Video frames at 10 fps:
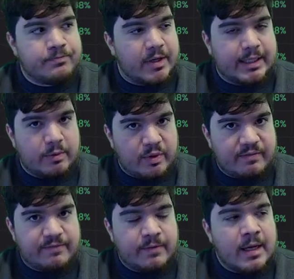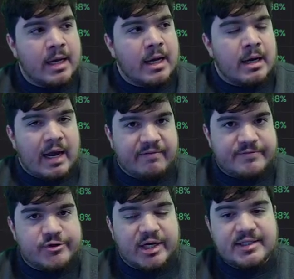Again, I've
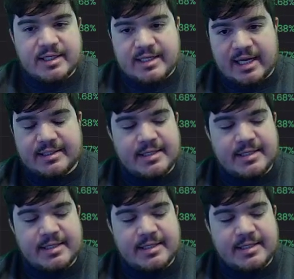addressed this, asked the